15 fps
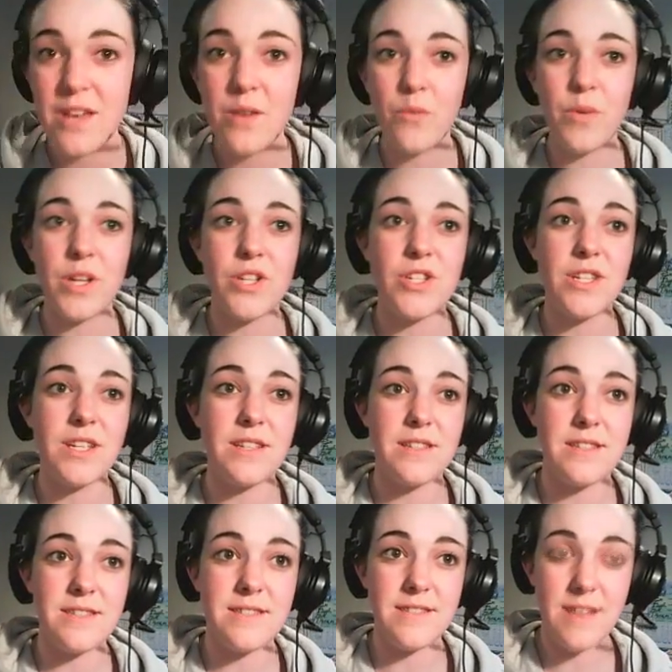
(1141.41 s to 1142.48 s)
which
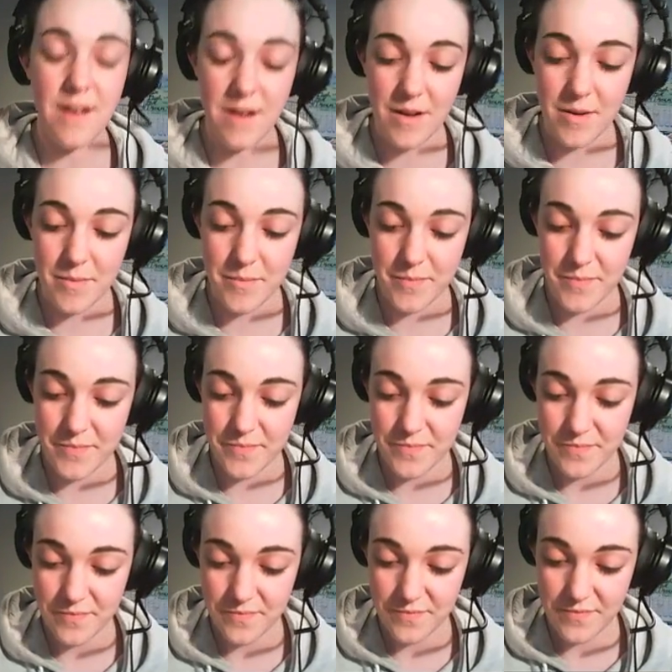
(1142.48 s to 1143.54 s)
is
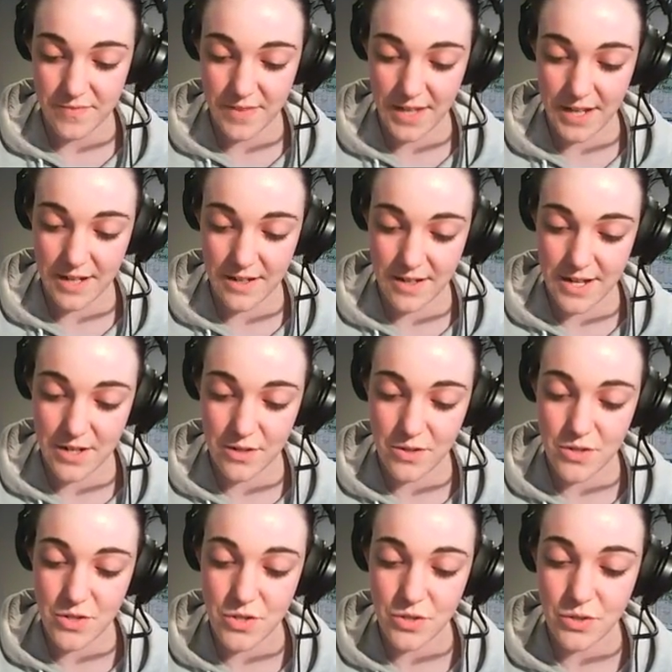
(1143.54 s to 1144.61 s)
like, I
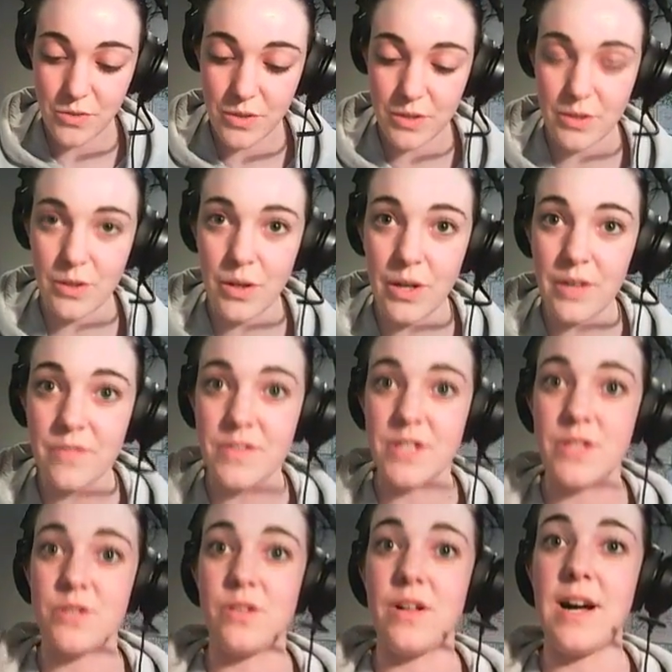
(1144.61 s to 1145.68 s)
don't do a lot of
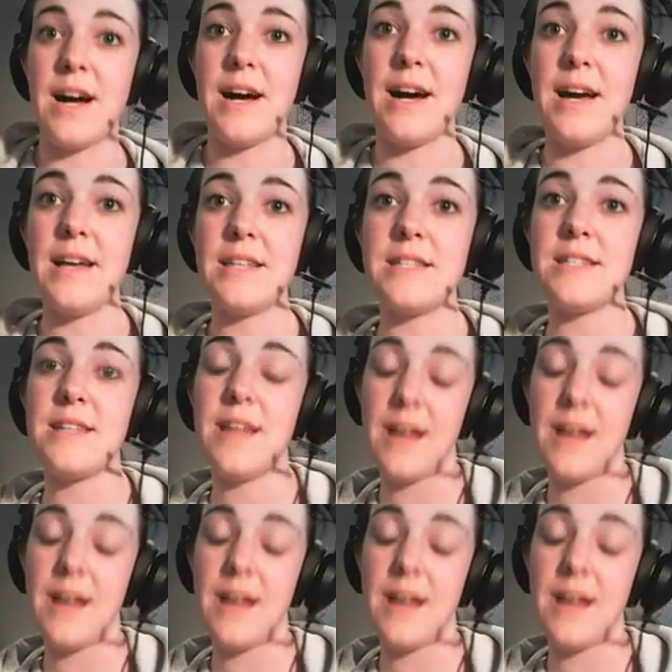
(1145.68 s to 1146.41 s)
digital art.